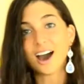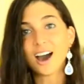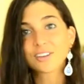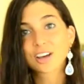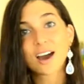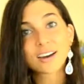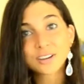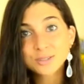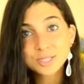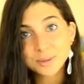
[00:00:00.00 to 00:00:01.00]

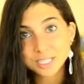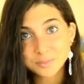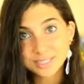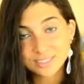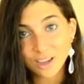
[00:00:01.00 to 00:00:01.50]
Avocados must be